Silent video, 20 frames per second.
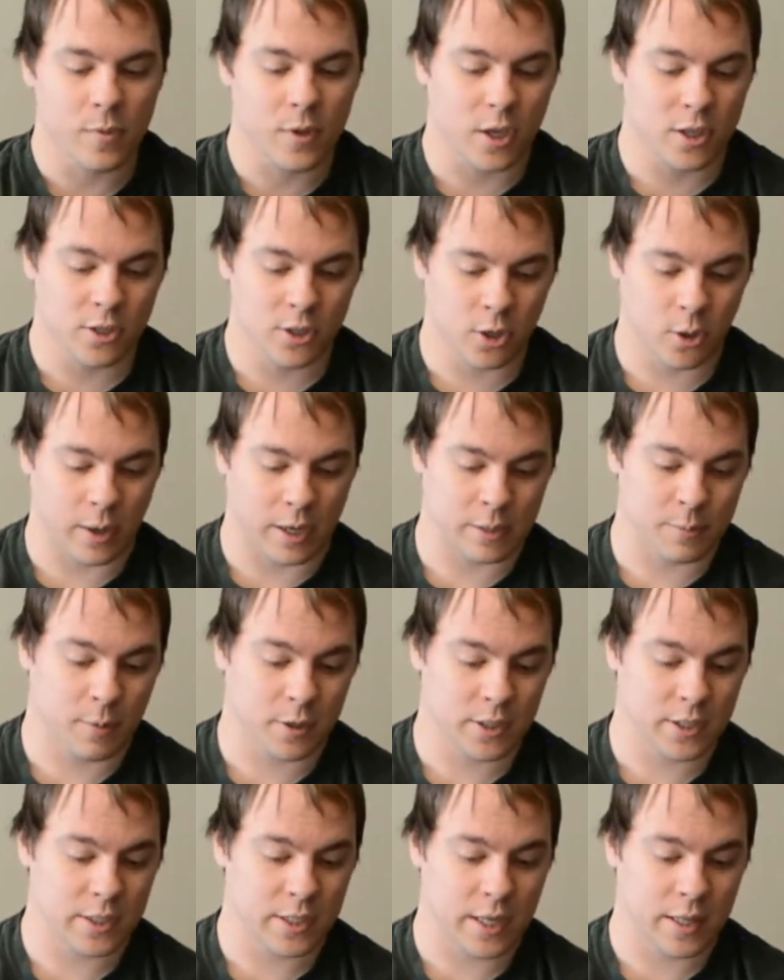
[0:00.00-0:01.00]
So as
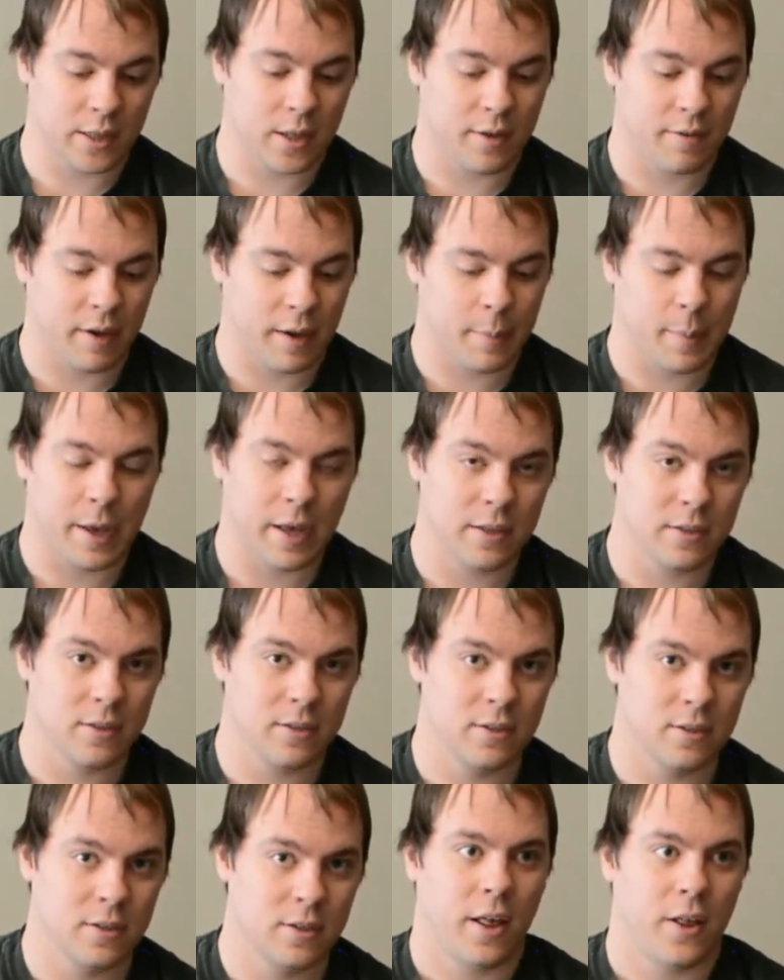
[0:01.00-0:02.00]
much as I love iPads,
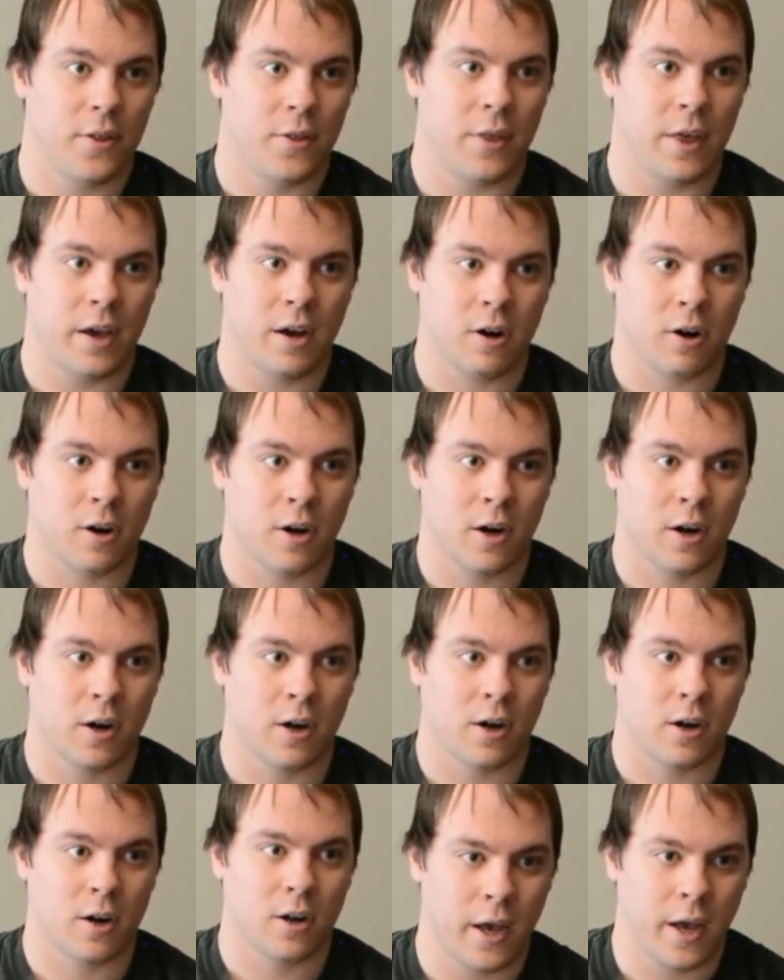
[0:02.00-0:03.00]
they
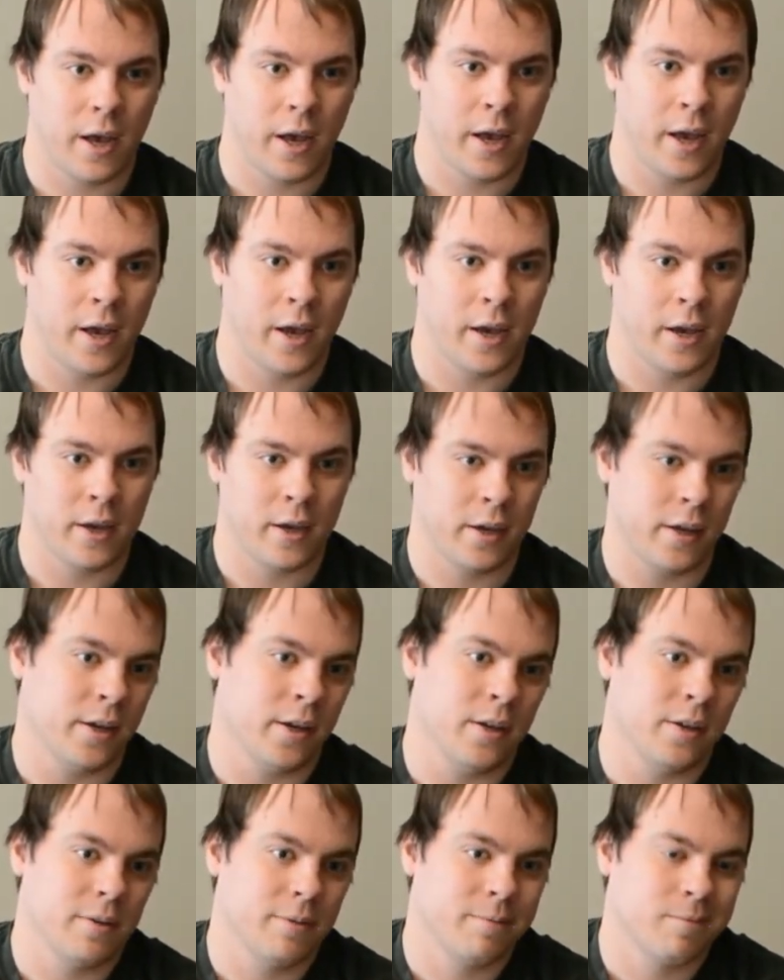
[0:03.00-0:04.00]
are a
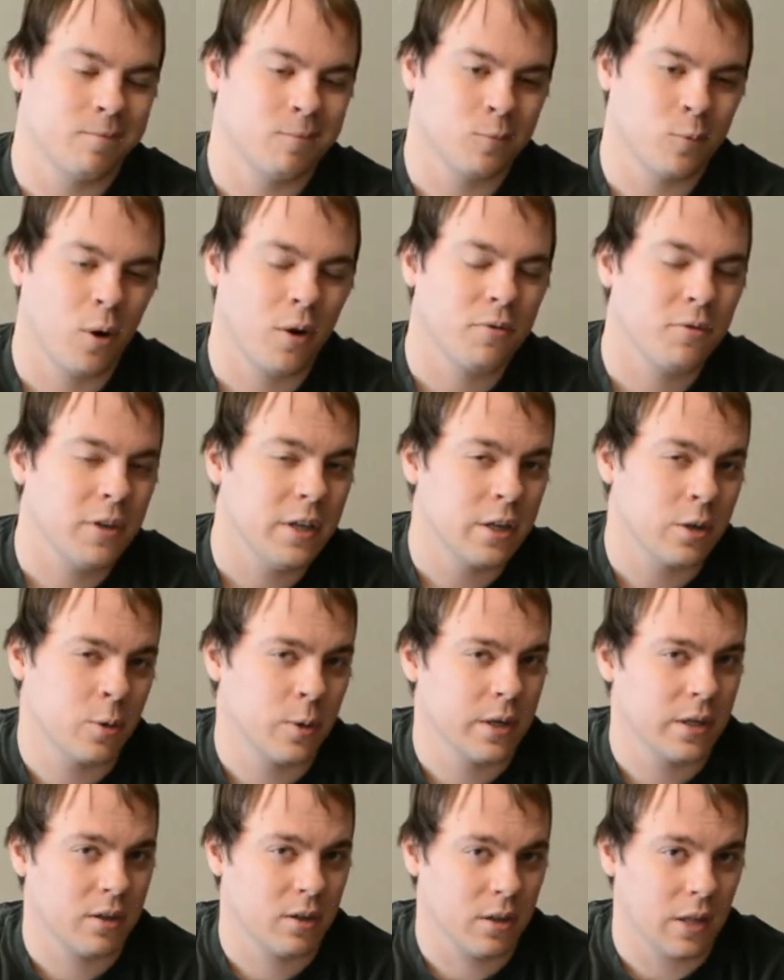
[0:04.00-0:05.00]
roughly
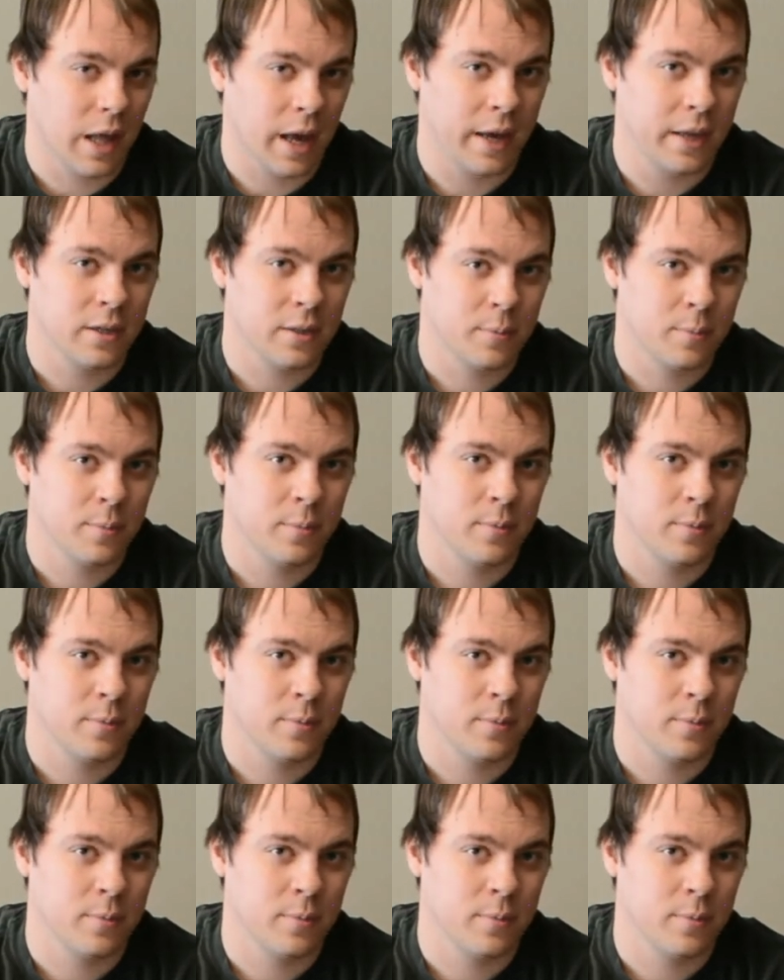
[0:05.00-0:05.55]
critical item